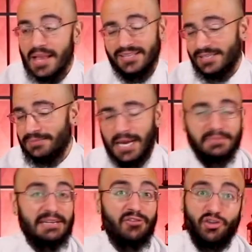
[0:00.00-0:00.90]

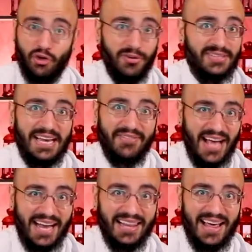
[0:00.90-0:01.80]
sometimes even journals have
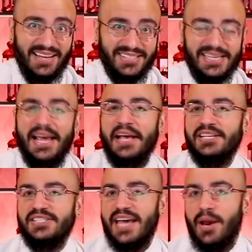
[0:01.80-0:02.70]
guidelines,
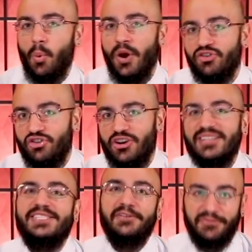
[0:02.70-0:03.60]
saying what
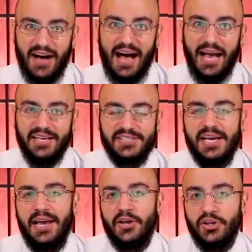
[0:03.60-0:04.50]
justifies
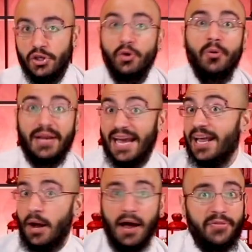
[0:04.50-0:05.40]
you
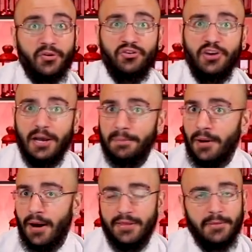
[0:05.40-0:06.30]
getting authorship
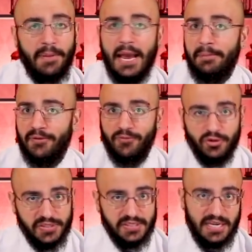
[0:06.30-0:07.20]
on the paper
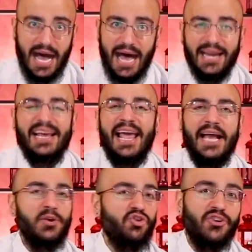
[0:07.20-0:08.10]
versus not.
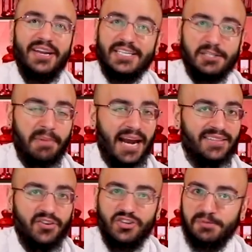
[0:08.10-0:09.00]
And you shouldn't expect
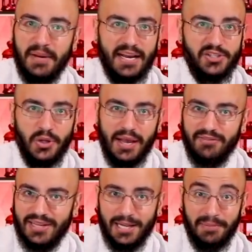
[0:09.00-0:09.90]
that just because you give
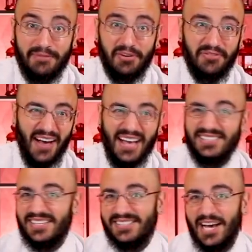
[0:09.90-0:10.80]
a little bit of
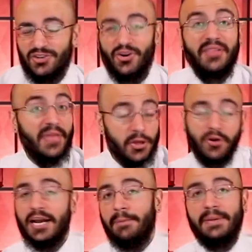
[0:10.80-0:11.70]
advice, etc., that
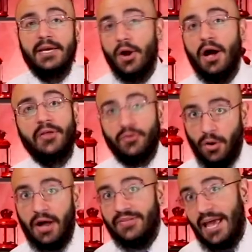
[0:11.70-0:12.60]
you're going to be an author
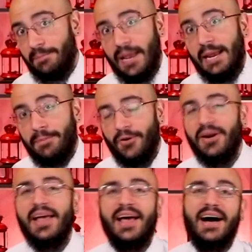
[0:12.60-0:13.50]
on that paper.
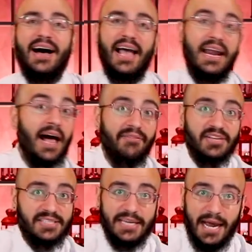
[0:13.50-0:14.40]
Uh, and
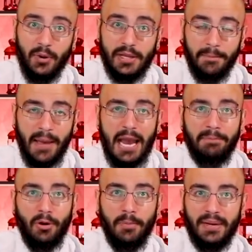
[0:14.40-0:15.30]
obviously, not only a
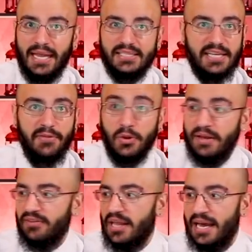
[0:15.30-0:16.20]
paper, but let's say that you
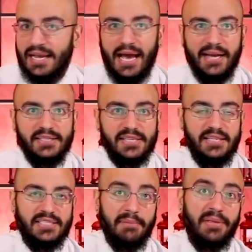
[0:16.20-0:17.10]
give a lot of guidance
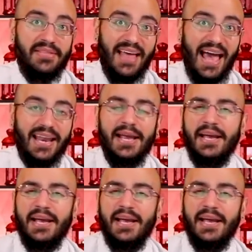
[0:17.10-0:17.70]
on something that